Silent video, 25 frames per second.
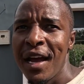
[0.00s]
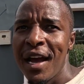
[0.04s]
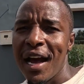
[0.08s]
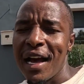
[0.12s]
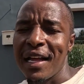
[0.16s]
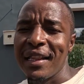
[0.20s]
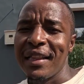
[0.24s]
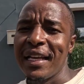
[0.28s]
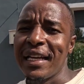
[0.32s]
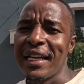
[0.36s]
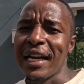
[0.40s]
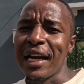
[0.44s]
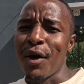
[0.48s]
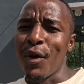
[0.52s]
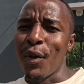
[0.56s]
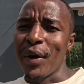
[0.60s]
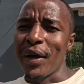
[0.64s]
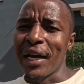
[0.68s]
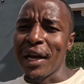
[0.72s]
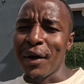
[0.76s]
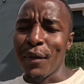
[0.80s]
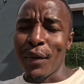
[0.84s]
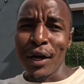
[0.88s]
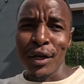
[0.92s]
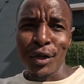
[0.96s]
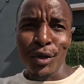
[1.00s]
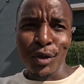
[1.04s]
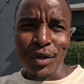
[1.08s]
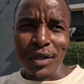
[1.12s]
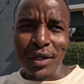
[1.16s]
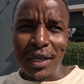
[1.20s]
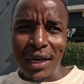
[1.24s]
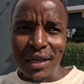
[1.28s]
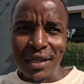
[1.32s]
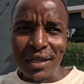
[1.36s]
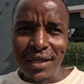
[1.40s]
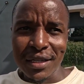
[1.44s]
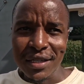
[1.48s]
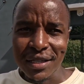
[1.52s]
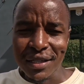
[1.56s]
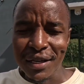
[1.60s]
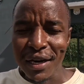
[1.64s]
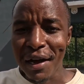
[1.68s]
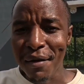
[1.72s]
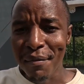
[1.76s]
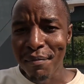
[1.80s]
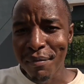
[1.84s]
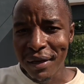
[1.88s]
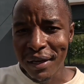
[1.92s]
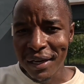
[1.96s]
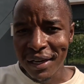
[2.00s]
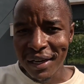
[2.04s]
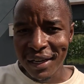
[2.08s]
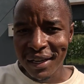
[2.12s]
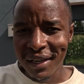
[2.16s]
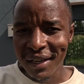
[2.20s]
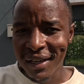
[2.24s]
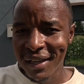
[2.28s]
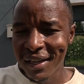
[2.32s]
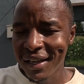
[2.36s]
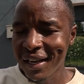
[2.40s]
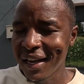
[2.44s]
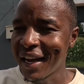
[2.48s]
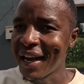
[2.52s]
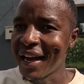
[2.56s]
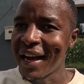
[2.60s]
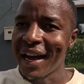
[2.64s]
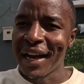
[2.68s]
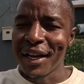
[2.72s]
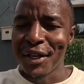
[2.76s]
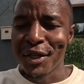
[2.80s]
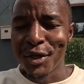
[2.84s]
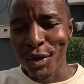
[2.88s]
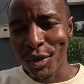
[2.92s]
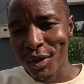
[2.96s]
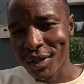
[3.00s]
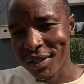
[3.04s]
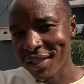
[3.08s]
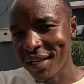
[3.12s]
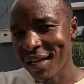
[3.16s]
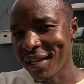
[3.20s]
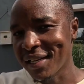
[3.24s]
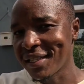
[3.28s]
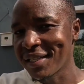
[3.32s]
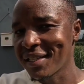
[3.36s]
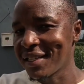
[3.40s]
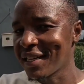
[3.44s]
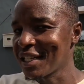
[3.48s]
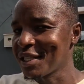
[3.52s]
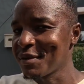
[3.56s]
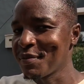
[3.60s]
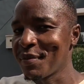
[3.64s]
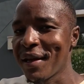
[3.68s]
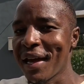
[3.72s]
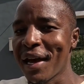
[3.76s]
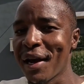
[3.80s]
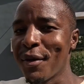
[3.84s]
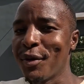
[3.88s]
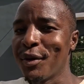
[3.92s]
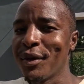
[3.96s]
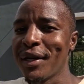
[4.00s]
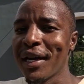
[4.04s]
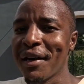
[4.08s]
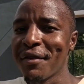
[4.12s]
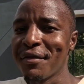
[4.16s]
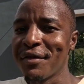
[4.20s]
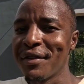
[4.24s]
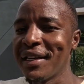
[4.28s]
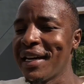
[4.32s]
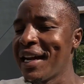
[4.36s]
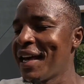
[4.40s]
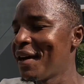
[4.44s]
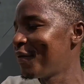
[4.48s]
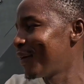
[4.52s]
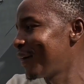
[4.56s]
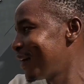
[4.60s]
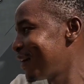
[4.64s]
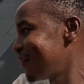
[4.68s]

and then now when I want to start building, I should start. Trust me, I would have never